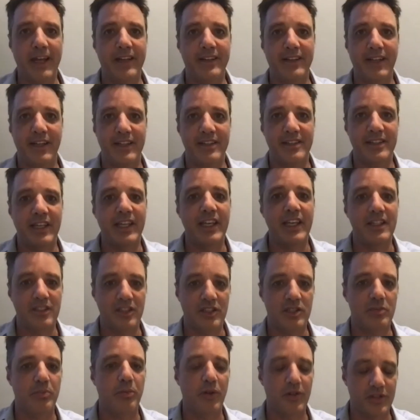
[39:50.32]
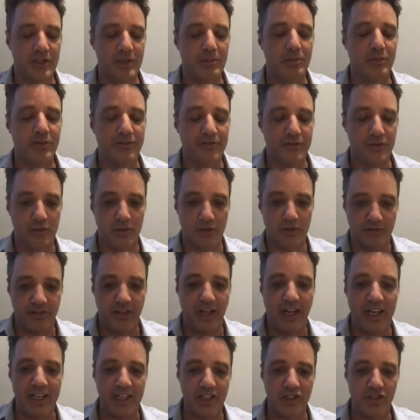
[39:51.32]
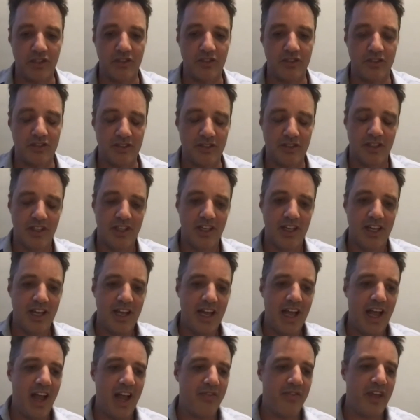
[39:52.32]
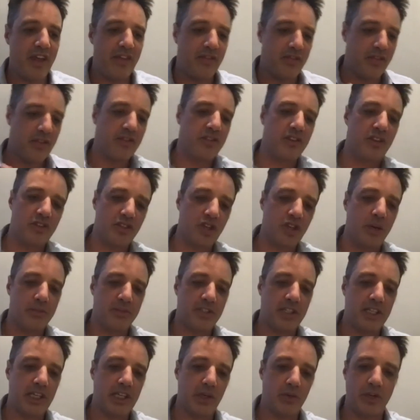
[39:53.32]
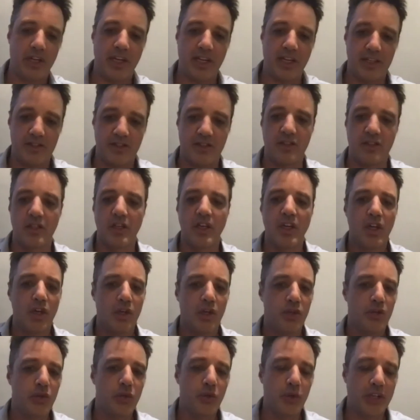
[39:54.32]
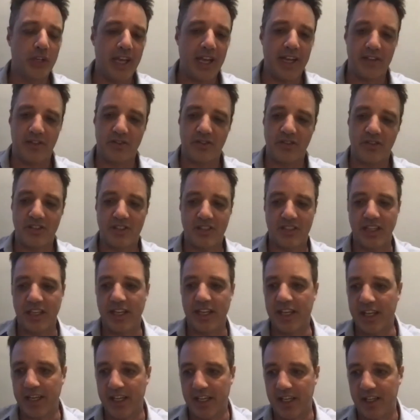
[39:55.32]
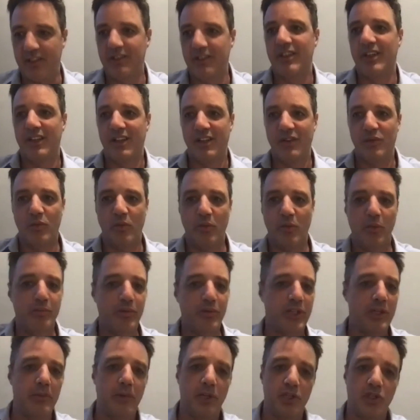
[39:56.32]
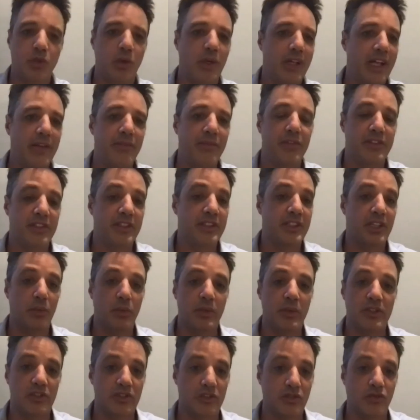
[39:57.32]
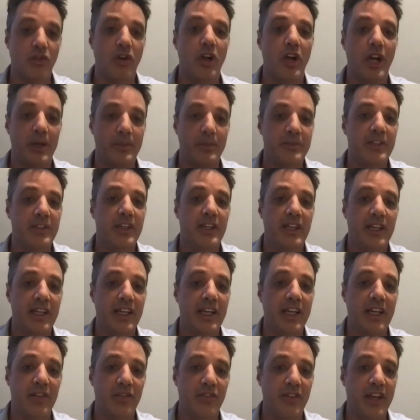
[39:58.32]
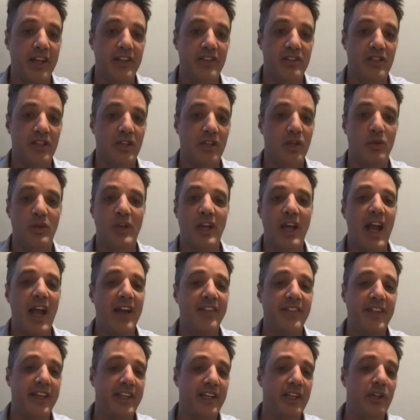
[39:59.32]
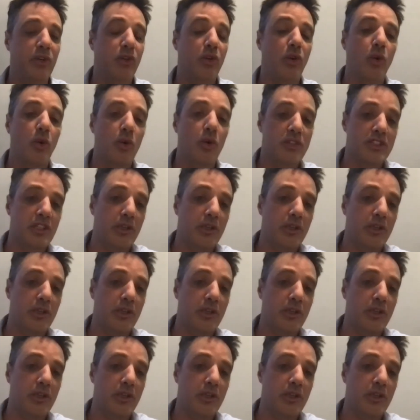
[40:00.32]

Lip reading: that as easy as possible for agents. And then the top tier is you get to see pretty much everything that we described in there. So, and that also